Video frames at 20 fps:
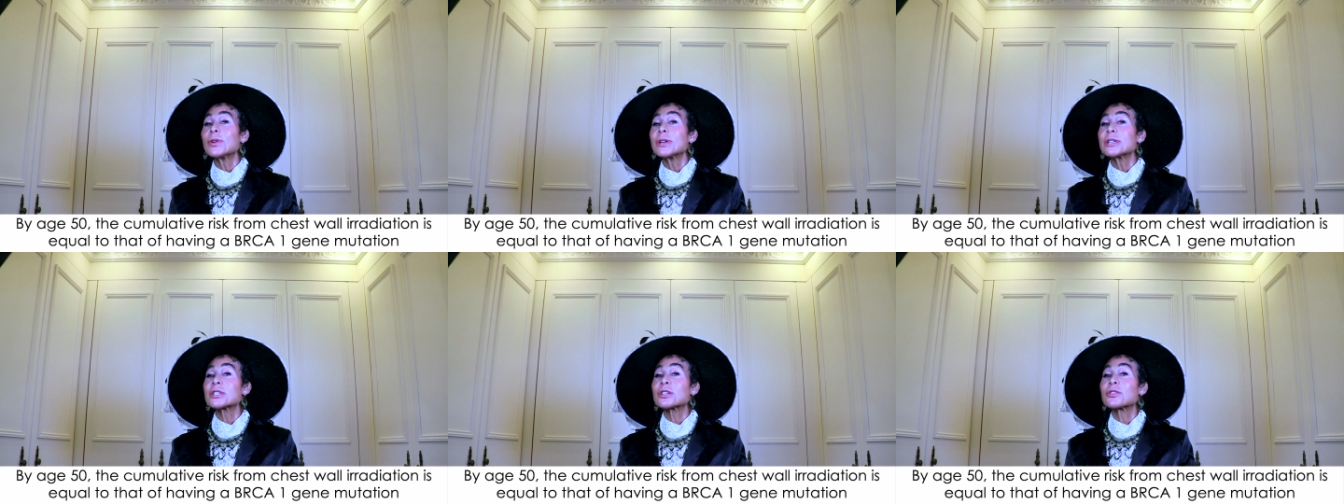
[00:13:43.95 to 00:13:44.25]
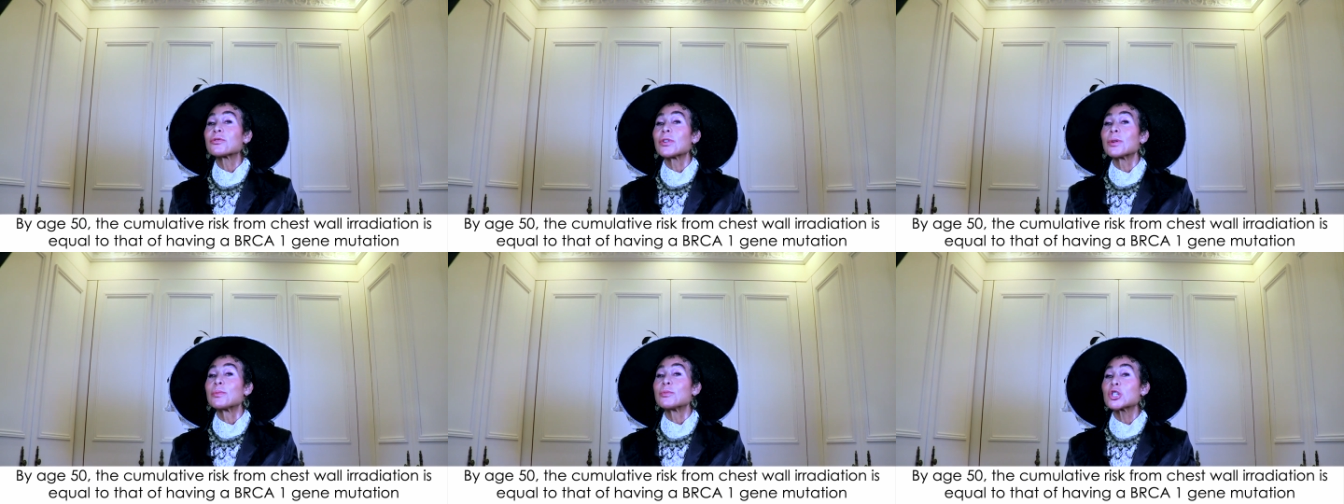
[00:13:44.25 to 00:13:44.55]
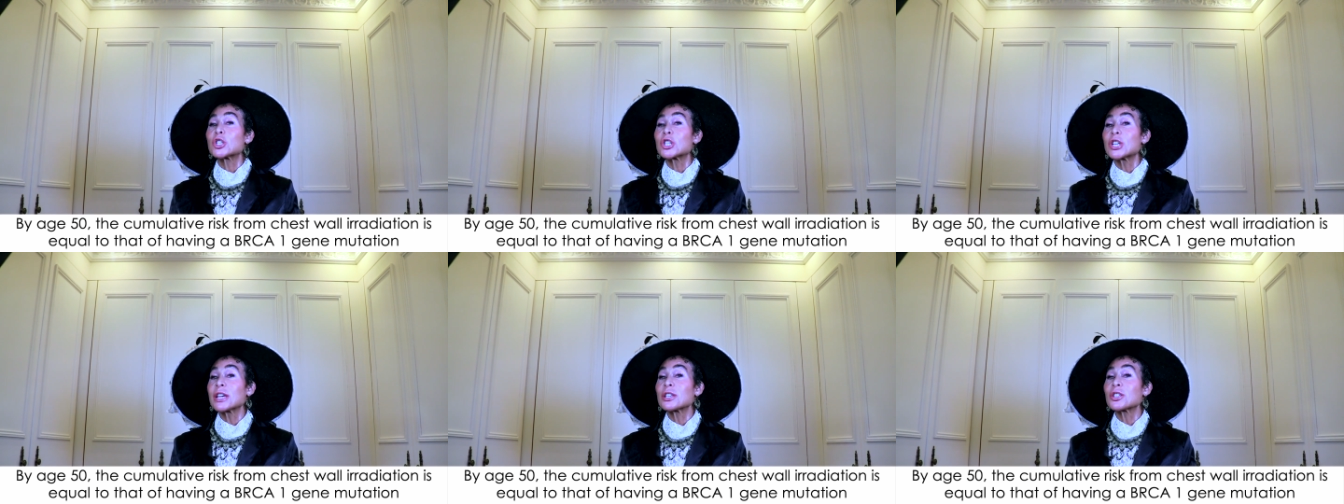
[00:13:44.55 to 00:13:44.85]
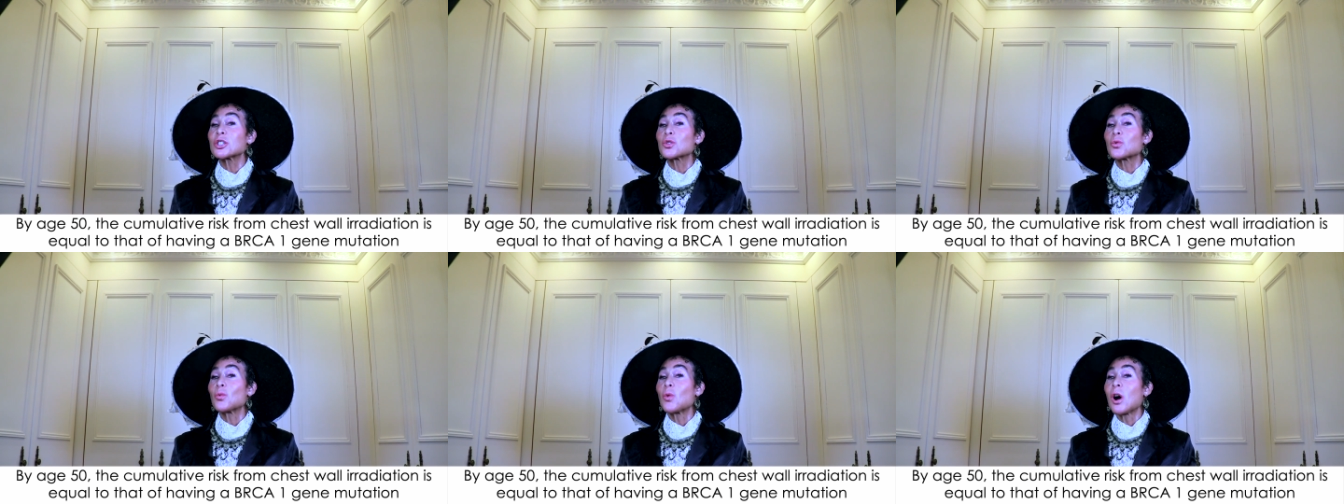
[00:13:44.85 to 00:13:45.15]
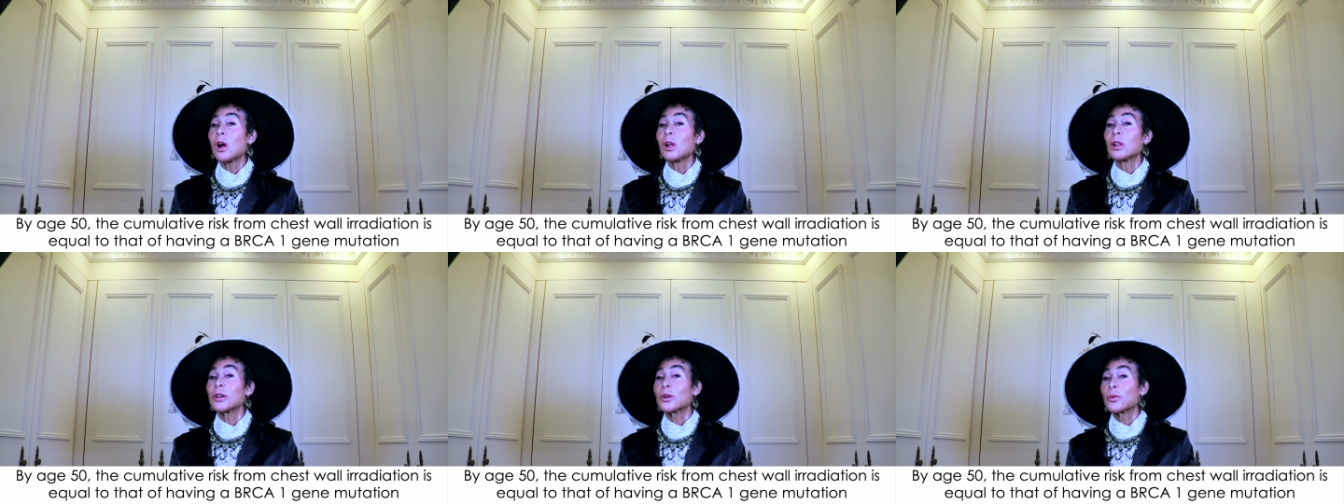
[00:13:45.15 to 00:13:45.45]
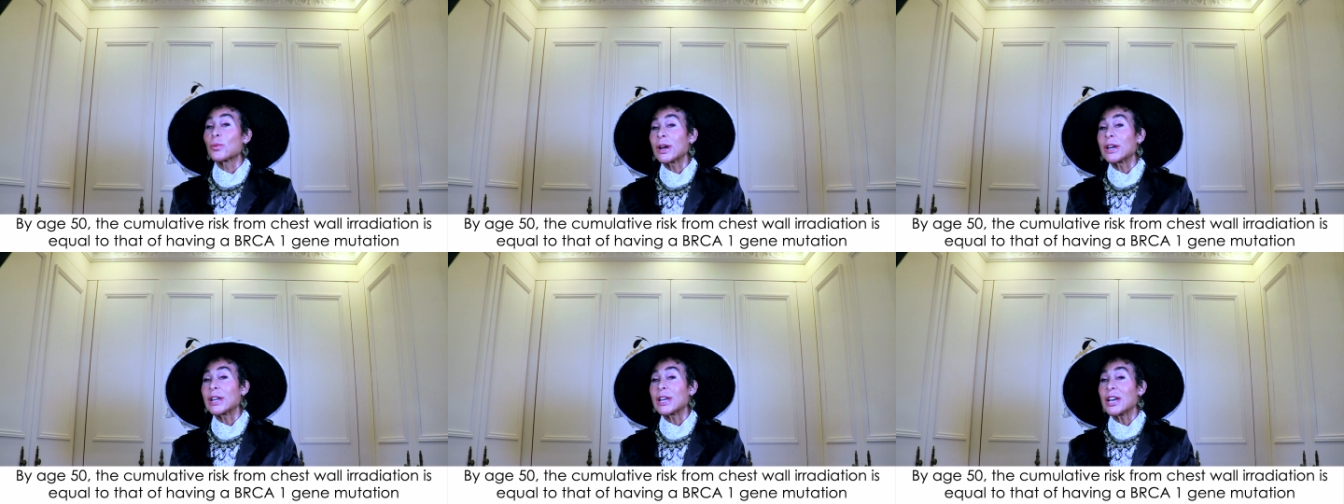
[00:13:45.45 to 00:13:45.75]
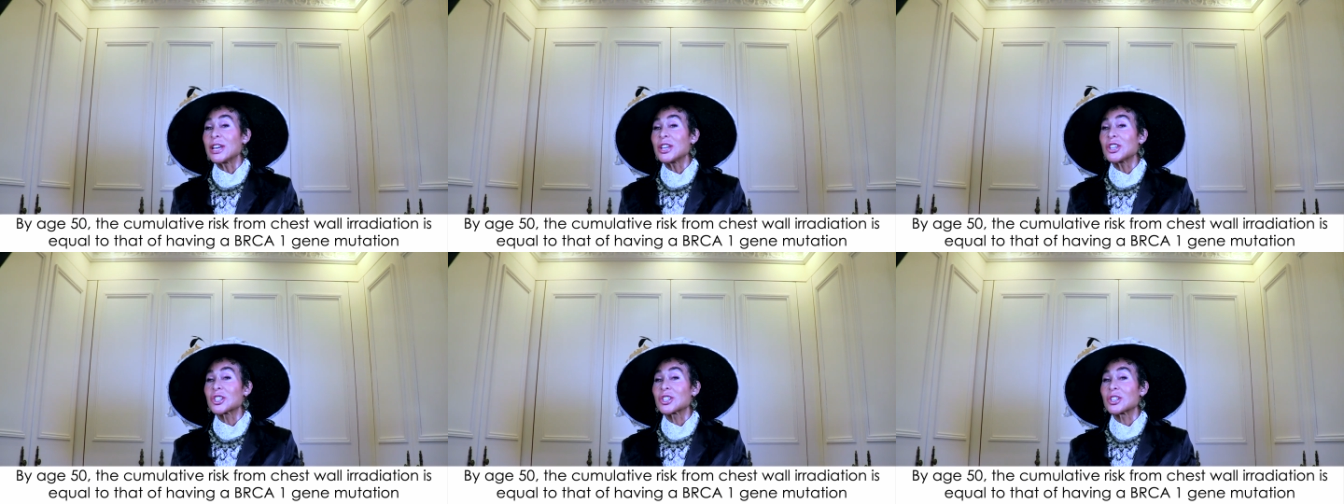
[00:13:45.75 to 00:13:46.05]
risk from chest wall
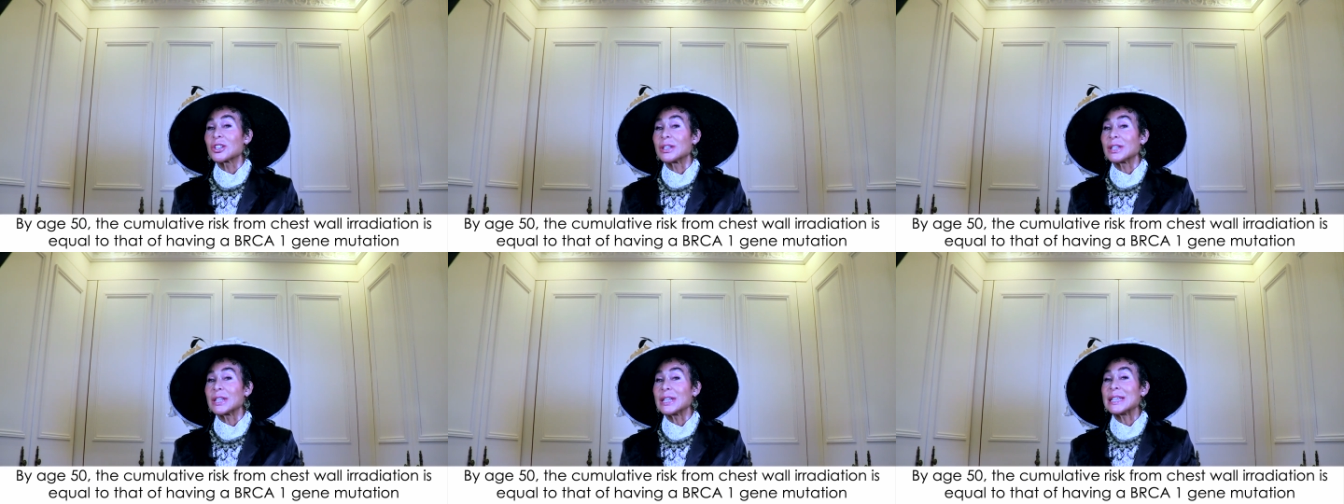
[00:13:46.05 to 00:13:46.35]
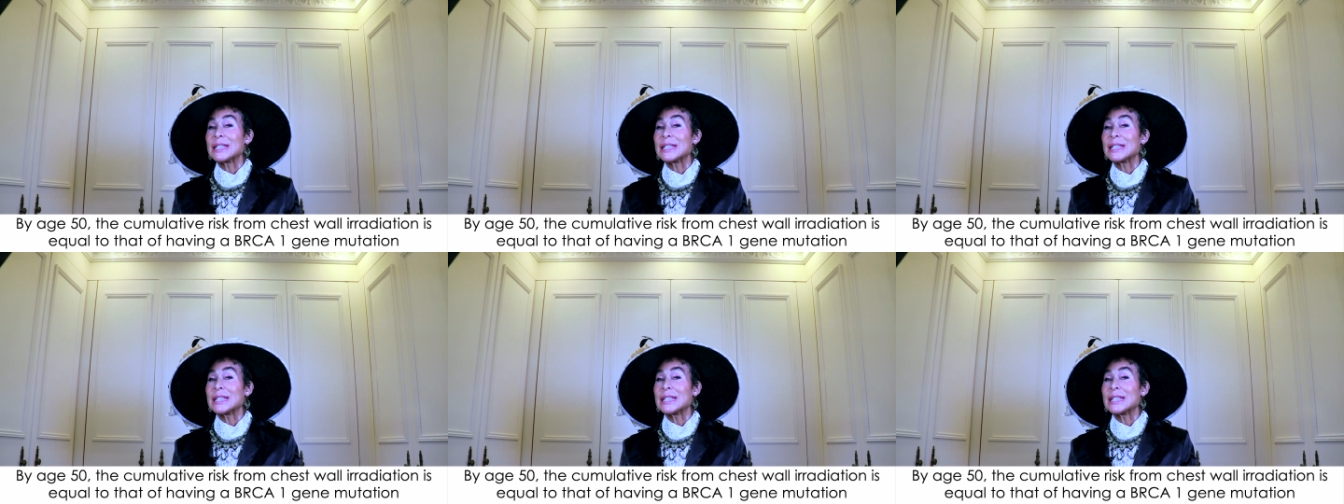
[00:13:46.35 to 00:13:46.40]
irradiation